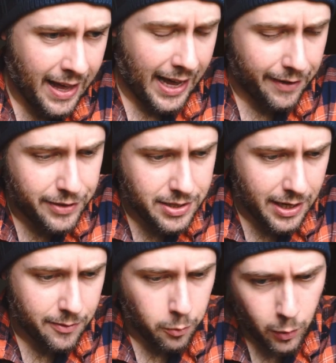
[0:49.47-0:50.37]
I've just
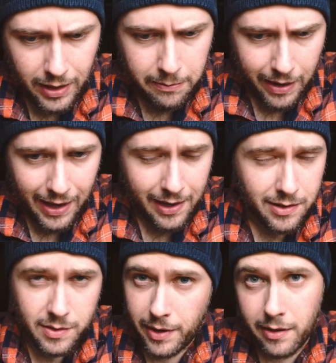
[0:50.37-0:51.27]
had really bad
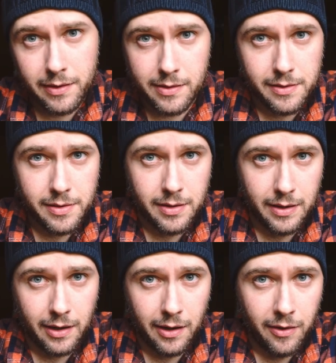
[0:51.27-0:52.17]
experiences
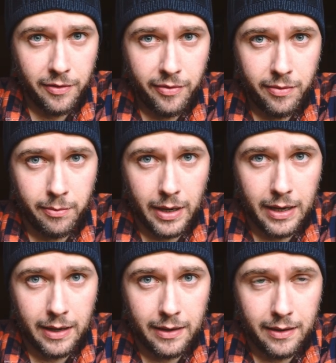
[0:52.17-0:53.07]
sending off
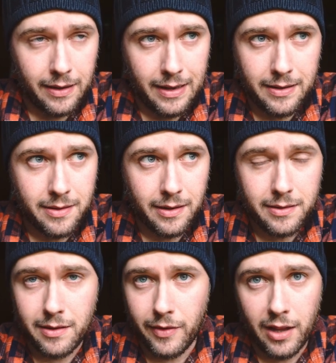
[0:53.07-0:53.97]
my uh,
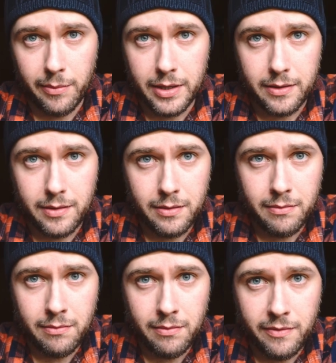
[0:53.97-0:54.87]
E6 development
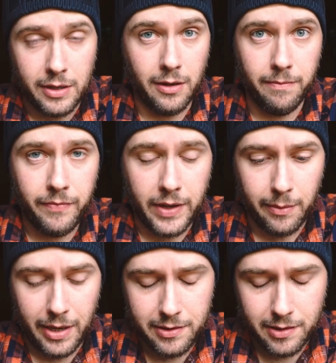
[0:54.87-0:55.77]
film, uh,
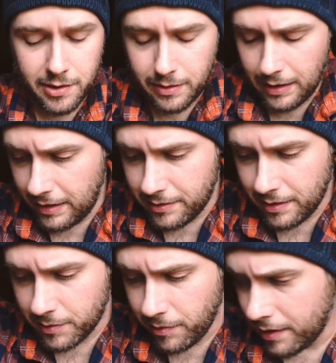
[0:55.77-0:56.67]
my E6,
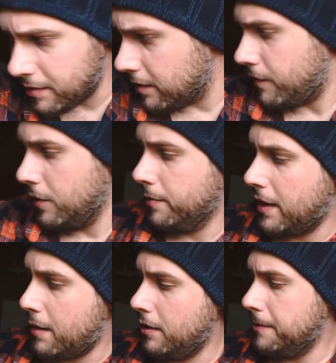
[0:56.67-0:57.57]
E6 process film,
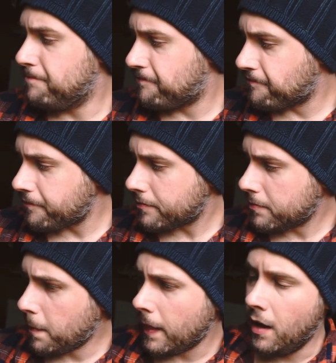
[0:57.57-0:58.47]
namely
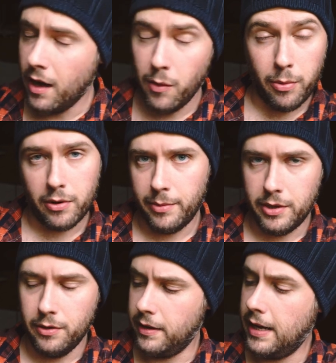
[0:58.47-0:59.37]
uh, what we're going to be
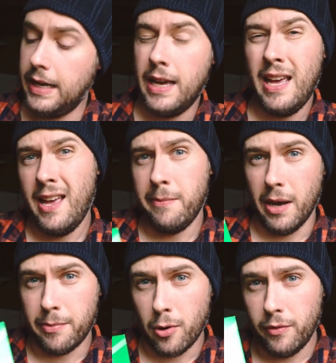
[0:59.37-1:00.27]
doing today.
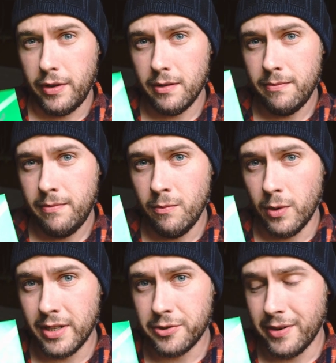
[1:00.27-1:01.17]
My Provia
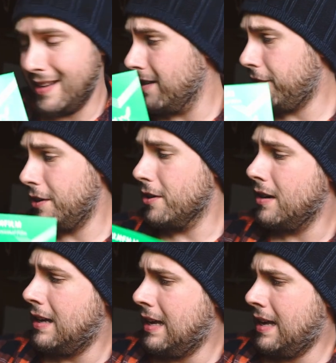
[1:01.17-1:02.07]
100F
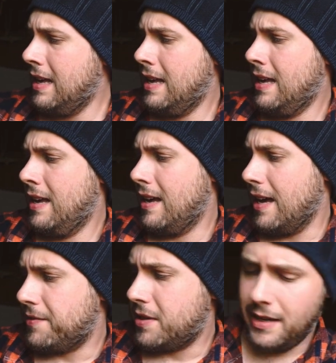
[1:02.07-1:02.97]
here.
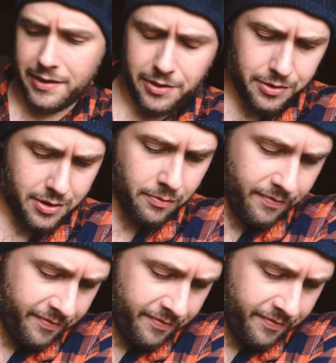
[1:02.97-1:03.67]
I've sent it to some